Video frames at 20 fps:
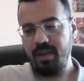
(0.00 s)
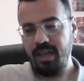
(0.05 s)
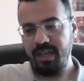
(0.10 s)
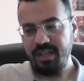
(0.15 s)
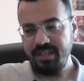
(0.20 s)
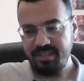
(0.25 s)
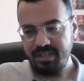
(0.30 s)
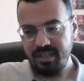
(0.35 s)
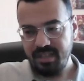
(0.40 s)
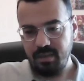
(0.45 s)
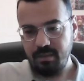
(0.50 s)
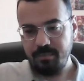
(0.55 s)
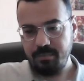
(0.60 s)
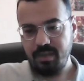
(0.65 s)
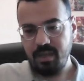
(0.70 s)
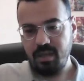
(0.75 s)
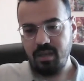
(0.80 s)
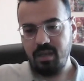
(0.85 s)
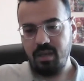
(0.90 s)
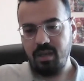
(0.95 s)
India,
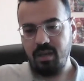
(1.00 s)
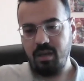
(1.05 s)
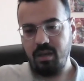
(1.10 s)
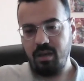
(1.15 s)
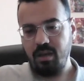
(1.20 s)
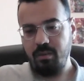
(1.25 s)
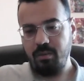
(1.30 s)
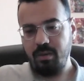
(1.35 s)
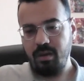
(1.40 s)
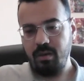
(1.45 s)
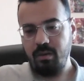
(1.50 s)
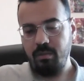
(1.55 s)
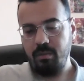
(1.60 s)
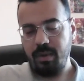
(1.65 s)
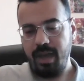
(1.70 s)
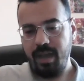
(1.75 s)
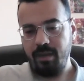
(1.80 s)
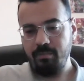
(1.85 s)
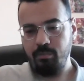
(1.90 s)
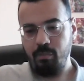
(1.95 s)

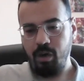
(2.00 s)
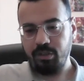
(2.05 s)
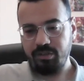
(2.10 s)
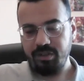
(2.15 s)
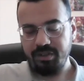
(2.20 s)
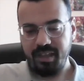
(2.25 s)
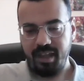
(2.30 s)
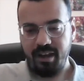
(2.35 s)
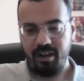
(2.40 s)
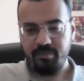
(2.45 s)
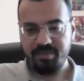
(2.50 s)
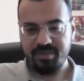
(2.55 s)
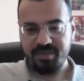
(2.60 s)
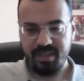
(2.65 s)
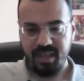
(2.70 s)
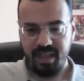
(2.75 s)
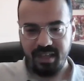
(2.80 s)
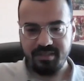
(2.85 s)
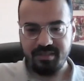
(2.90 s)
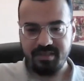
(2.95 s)
moderate Arab
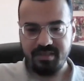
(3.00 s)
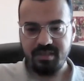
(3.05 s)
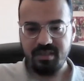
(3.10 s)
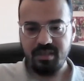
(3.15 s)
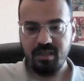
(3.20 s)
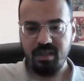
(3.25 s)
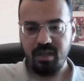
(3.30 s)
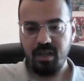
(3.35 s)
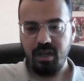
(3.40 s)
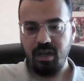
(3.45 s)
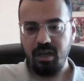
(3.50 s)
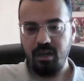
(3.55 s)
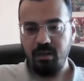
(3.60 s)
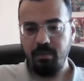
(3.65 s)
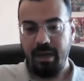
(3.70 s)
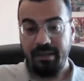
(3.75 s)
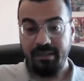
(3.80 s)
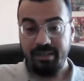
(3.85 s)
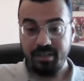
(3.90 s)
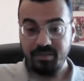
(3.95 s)
states,
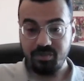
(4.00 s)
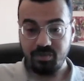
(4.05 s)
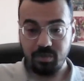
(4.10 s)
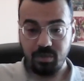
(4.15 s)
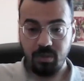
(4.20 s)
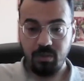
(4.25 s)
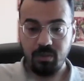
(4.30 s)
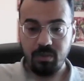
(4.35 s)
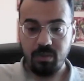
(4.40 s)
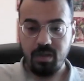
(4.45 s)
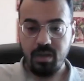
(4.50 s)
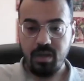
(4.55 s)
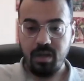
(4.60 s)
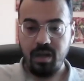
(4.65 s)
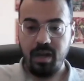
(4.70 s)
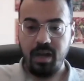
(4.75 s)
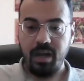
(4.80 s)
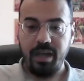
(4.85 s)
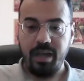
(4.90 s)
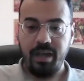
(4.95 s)
and Israel.
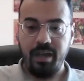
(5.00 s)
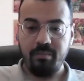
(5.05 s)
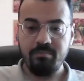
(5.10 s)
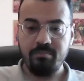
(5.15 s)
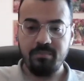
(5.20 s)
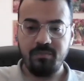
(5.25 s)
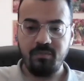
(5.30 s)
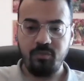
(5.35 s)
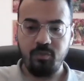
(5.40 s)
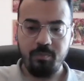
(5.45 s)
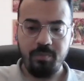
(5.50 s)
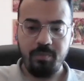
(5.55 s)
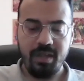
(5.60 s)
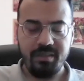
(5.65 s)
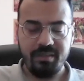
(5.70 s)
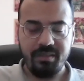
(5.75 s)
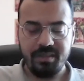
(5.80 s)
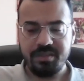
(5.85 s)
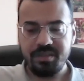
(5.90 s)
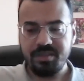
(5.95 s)
And for
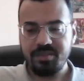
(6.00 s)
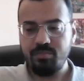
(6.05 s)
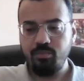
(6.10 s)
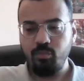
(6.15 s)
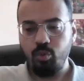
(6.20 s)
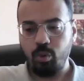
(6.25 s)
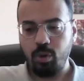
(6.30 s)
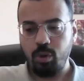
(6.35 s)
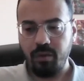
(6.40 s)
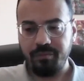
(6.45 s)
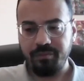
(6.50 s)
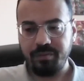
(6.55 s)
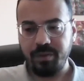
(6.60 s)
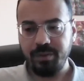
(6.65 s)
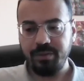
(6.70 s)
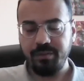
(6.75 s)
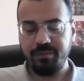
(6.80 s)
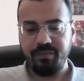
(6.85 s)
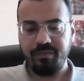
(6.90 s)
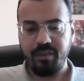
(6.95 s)
me, this is more of
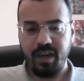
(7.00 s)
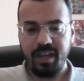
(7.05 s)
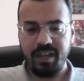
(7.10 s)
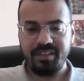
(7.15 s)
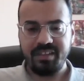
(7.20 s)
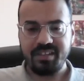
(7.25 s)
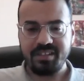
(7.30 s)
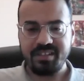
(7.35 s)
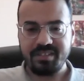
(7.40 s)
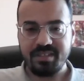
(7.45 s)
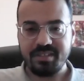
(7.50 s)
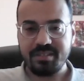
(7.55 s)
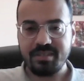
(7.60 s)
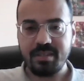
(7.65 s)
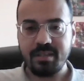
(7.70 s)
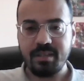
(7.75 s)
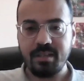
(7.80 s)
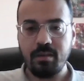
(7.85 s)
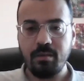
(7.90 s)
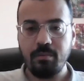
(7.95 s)
codifying
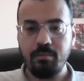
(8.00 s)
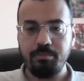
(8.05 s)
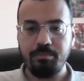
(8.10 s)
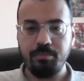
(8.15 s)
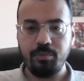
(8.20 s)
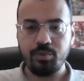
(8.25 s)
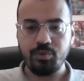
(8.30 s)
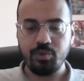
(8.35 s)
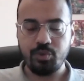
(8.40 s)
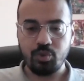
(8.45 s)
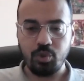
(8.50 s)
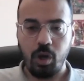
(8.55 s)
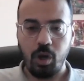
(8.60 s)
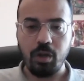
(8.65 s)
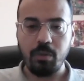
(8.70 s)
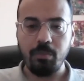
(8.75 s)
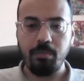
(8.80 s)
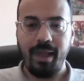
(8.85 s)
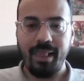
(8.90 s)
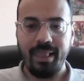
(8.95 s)
existing
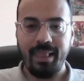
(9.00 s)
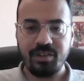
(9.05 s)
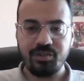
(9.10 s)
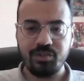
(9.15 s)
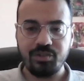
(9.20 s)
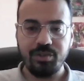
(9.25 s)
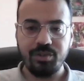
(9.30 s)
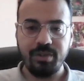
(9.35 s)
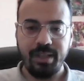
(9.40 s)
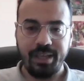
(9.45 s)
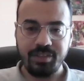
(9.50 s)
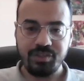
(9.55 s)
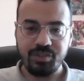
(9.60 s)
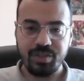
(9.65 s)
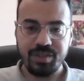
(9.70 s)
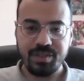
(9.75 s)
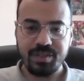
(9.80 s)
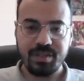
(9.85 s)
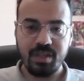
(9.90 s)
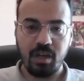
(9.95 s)
strong bilateral
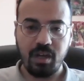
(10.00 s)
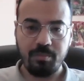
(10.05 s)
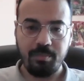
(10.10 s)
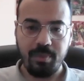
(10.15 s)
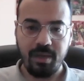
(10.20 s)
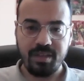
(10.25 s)
relations that are